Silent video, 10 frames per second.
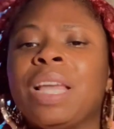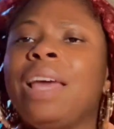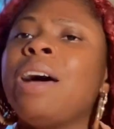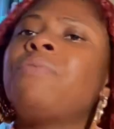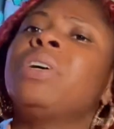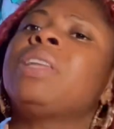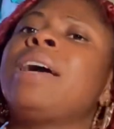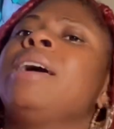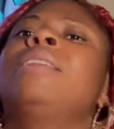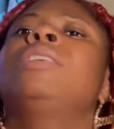And I feel
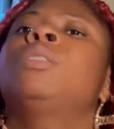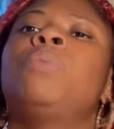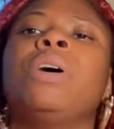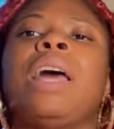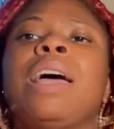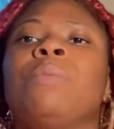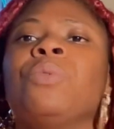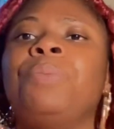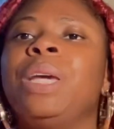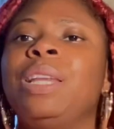like at this point I am
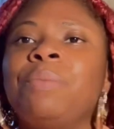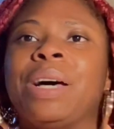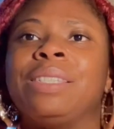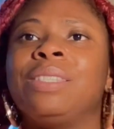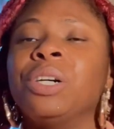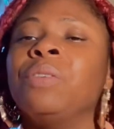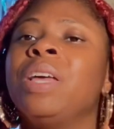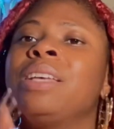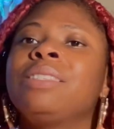repeating myself.